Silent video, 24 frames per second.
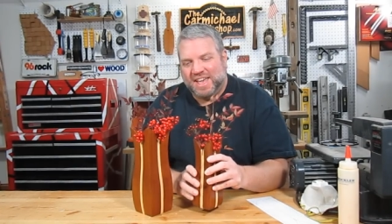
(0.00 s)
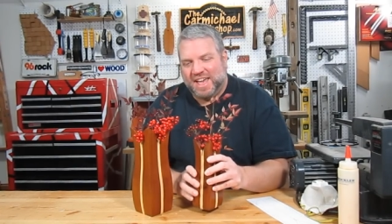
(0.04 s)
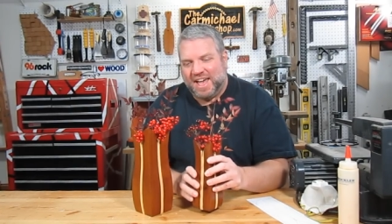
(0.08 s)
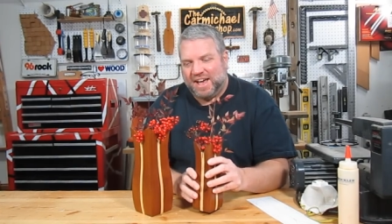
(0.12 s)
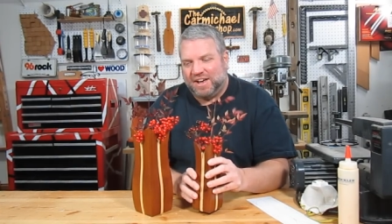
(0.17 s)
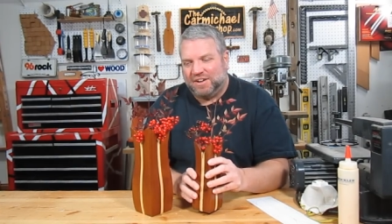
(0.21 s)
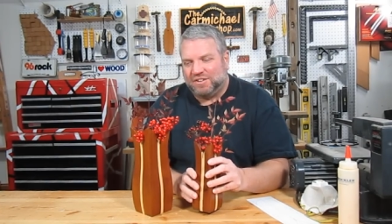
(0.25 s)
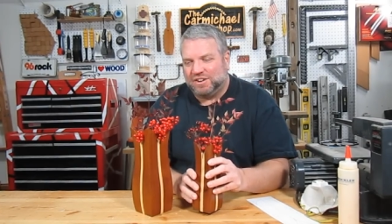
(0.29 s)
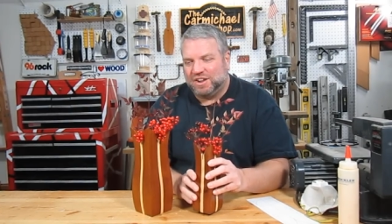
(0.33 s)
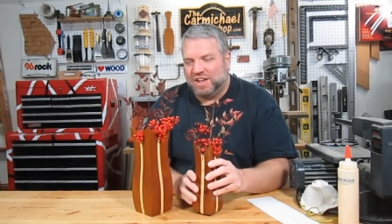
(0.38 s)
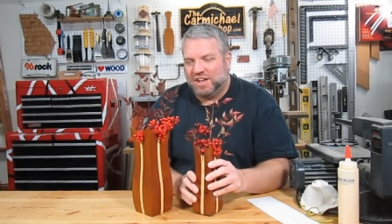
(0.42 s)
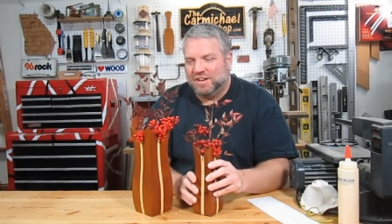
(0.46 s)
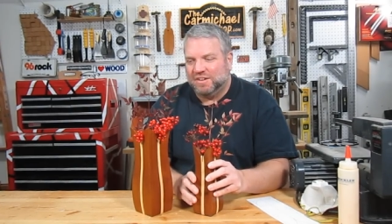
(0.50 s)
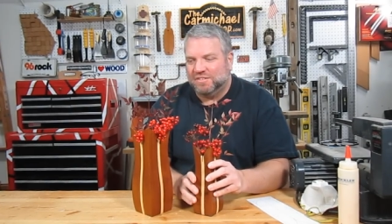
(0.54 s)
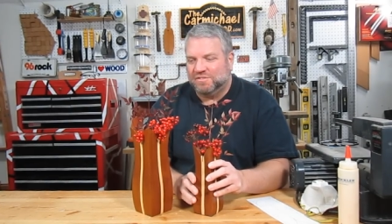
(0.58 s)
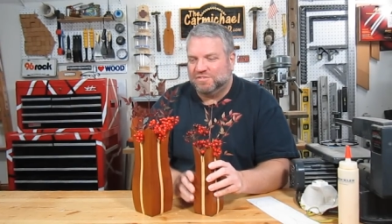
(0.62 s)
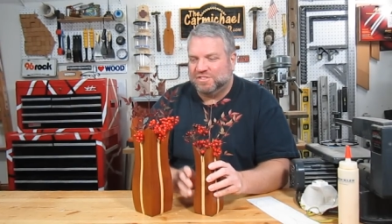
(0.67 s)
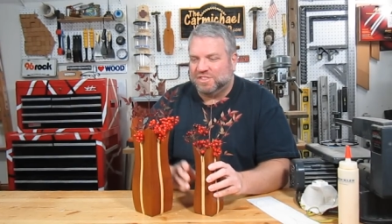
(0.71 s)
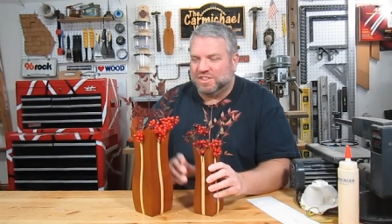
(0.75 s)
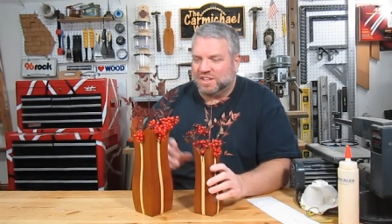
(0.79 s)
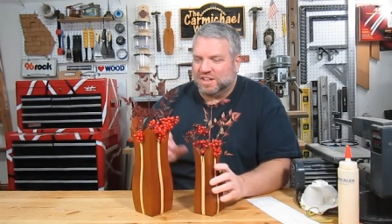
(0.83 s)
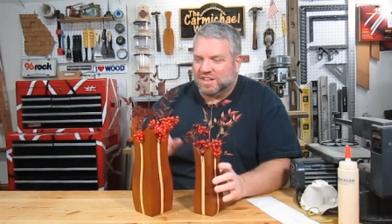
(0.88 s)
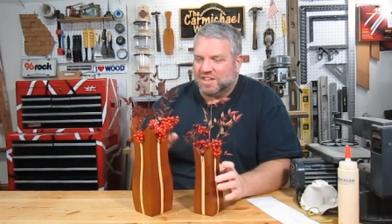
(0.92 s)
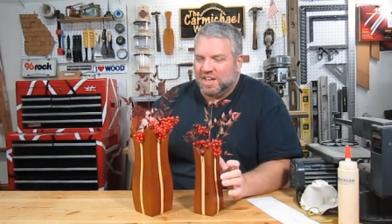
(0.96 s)
out
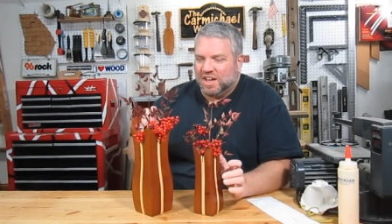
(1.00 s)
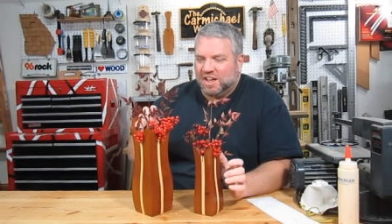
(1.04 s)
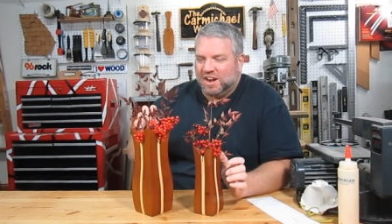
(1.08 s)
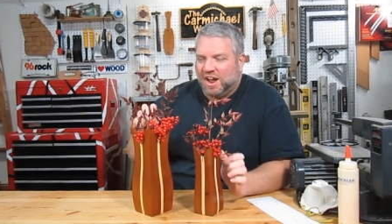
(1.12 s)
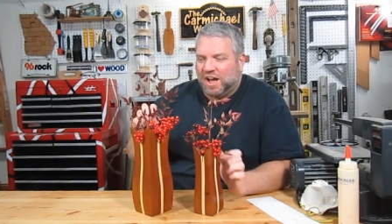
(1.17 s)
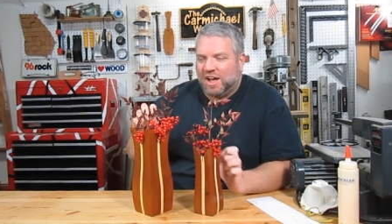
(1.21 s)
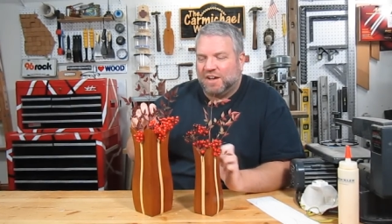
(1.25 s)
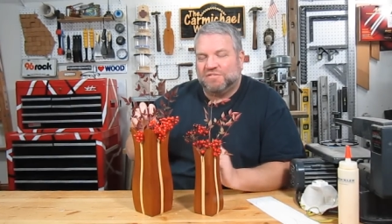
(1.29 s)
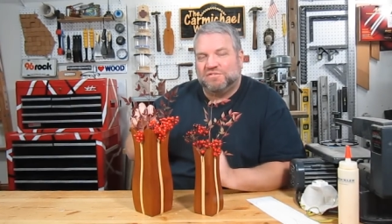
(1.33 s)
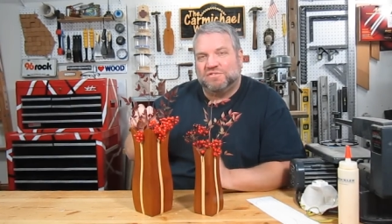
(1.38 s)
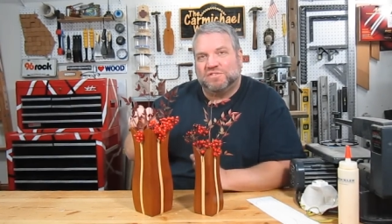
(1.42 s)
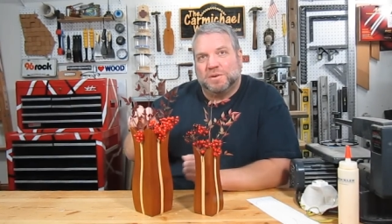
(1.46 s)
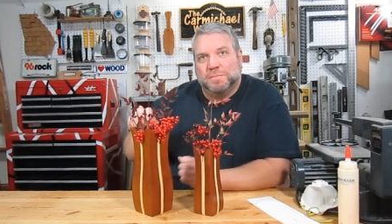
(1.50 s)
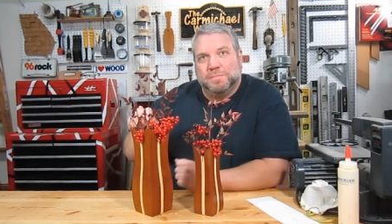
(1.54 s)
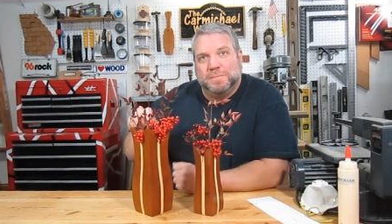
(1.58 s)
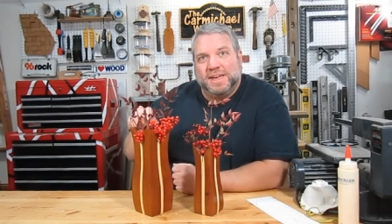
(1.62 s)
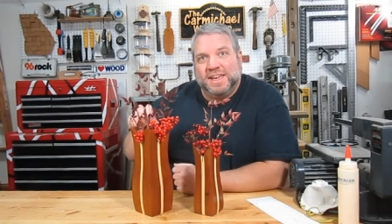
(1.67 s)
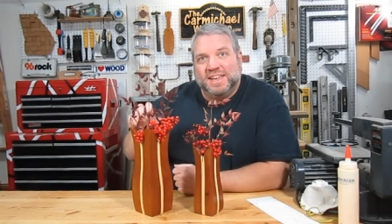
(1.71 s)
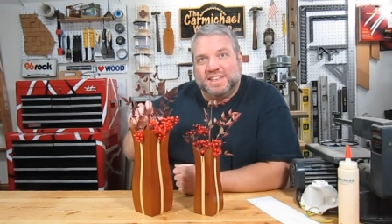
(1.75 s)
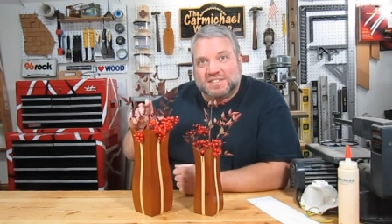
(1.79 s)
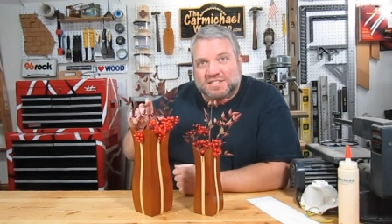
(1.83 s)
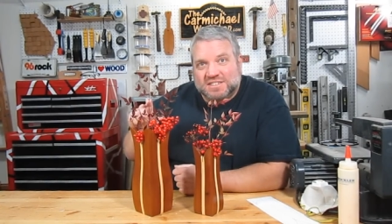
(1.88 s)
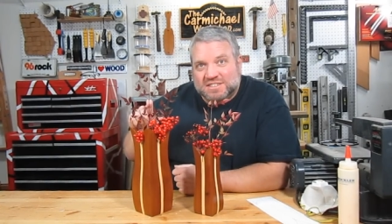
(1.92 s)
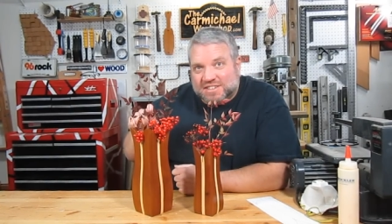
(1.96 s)
of the cutoff
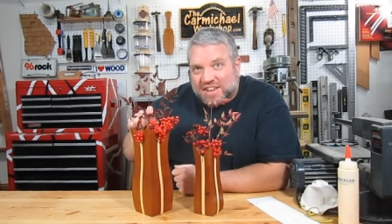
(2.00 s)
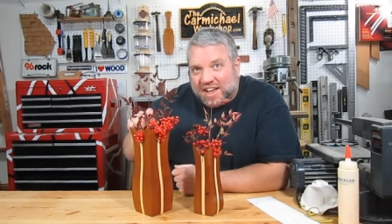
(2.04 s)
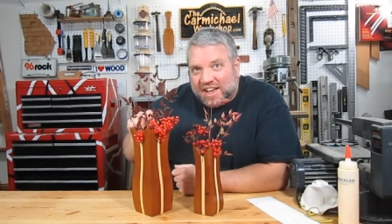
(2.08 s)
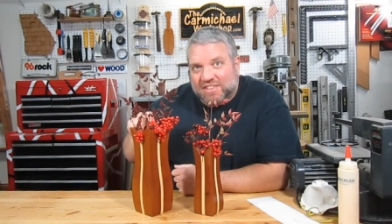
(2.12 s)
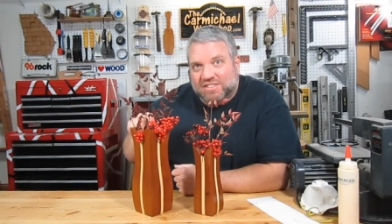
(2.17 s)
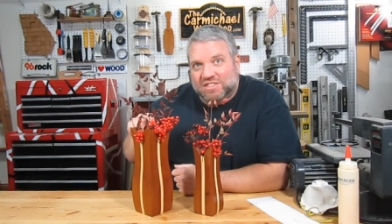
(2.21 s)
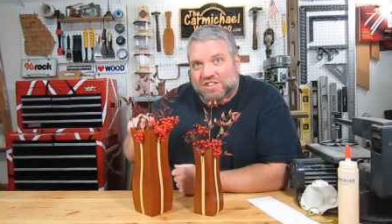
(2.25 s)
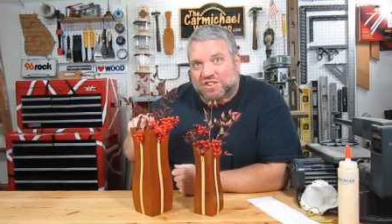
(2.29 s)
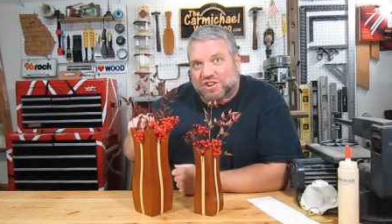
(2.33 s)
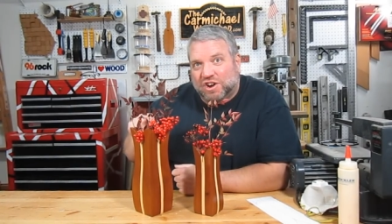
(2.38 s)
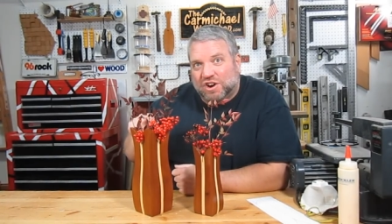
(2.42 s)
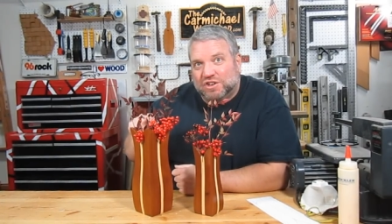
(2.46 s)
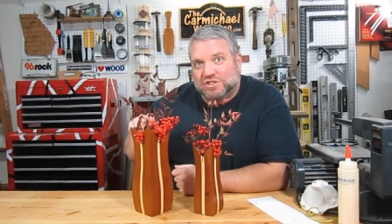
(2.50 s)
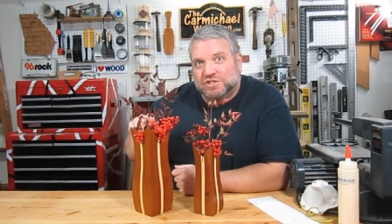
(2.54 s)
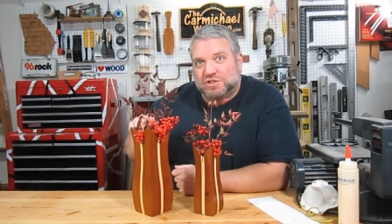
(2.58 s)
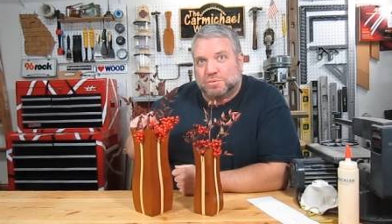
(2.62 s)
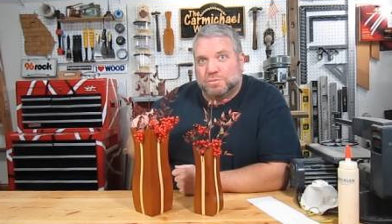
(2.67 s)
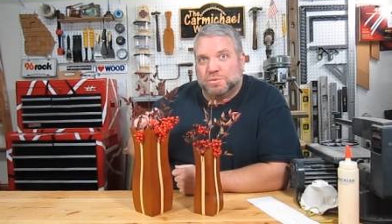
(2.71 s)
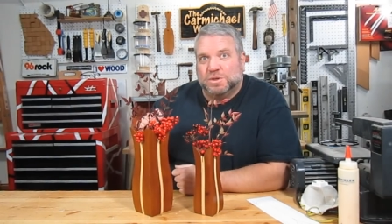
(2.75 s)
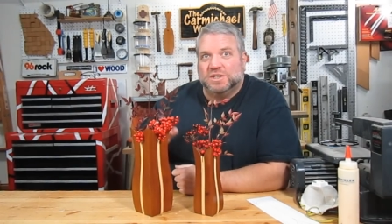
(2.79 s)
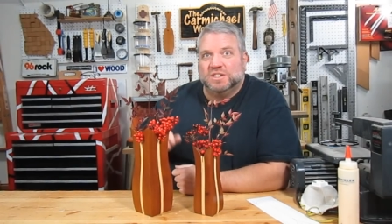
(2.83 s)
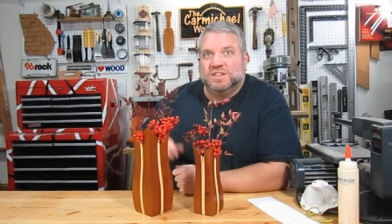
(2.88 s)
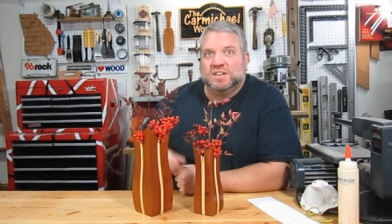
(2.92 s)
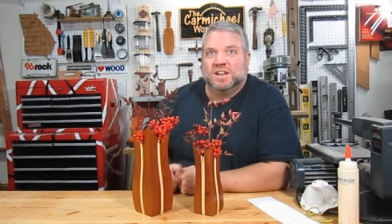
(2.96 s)
from inside the
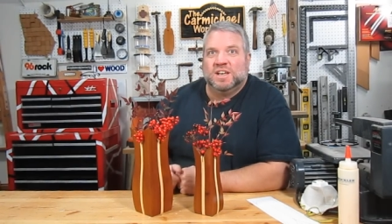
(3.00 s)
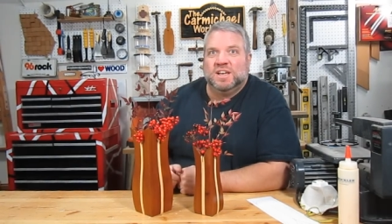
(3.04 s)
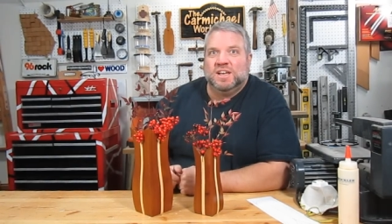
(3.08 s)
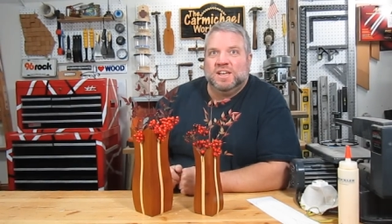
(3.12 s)
larger one.